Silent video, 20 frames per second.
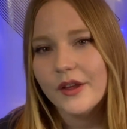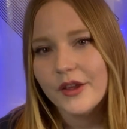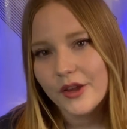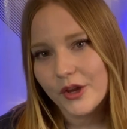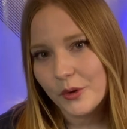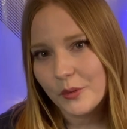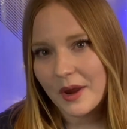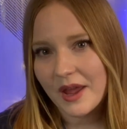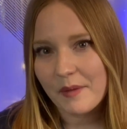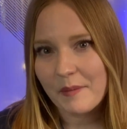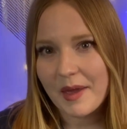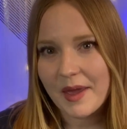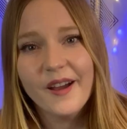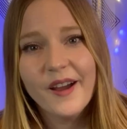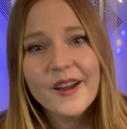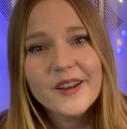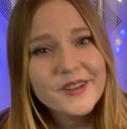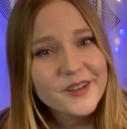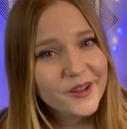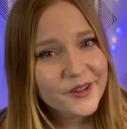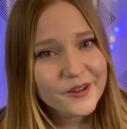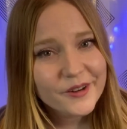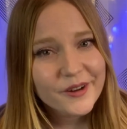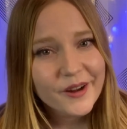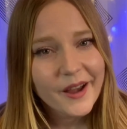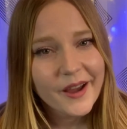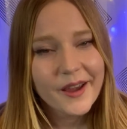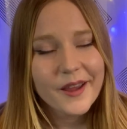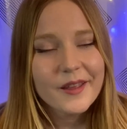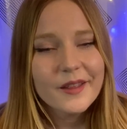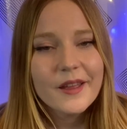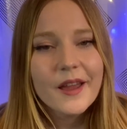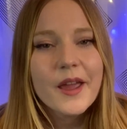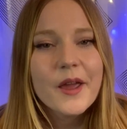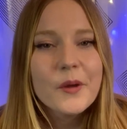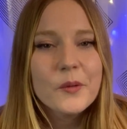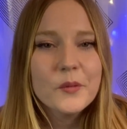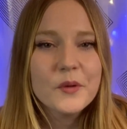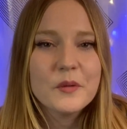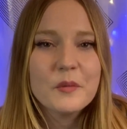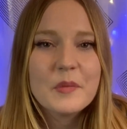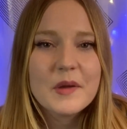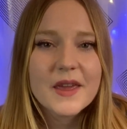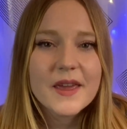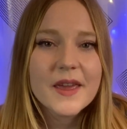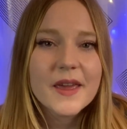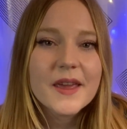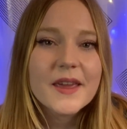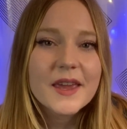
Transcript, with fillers: you name it. Another highlight would be